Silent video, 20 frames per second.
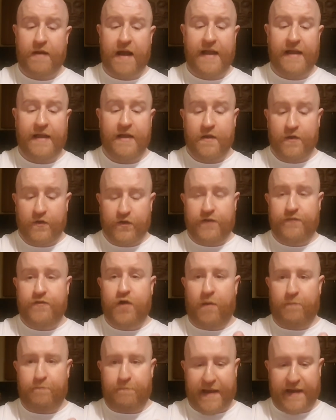right? You've
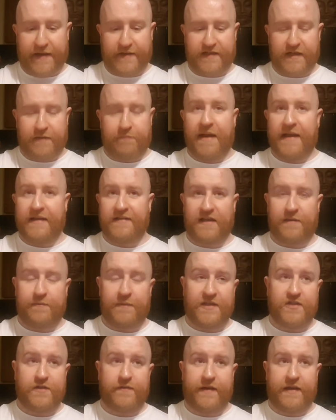got basic. Basic
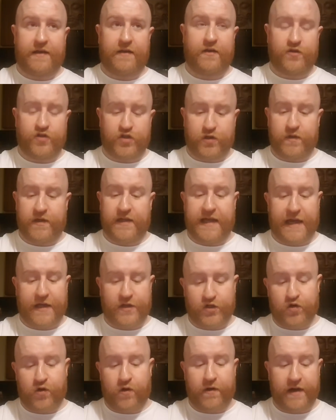means you've had an
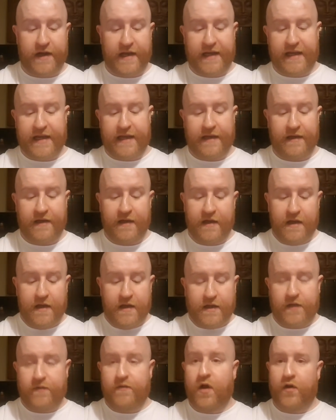adjudication or a nick-in.
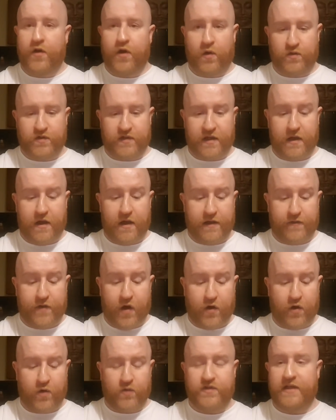You've got no
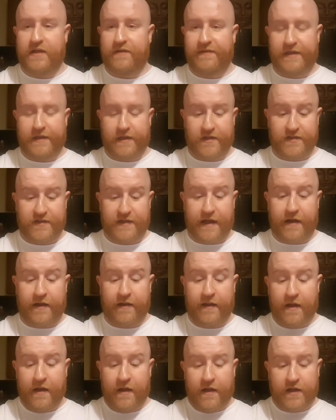TV in your
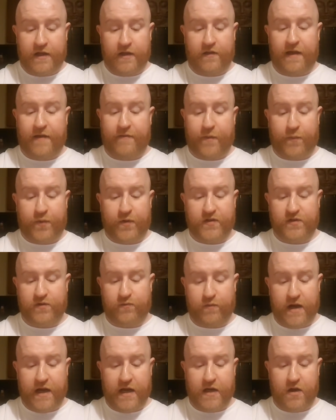cell. You'll have a
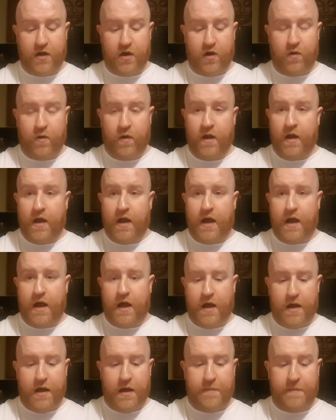prison radio,
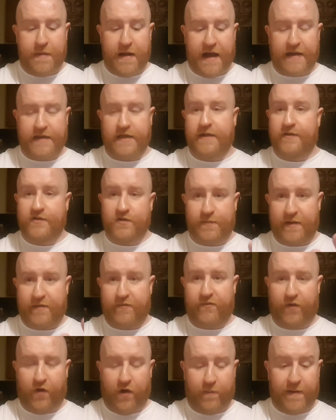and you can
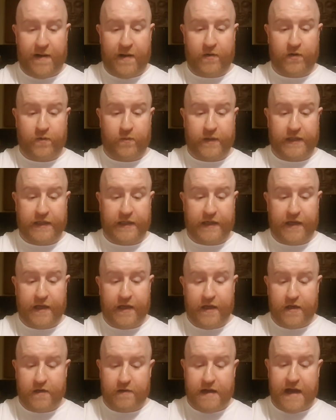spend £4 a week,
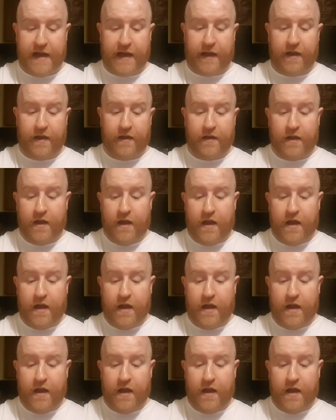right?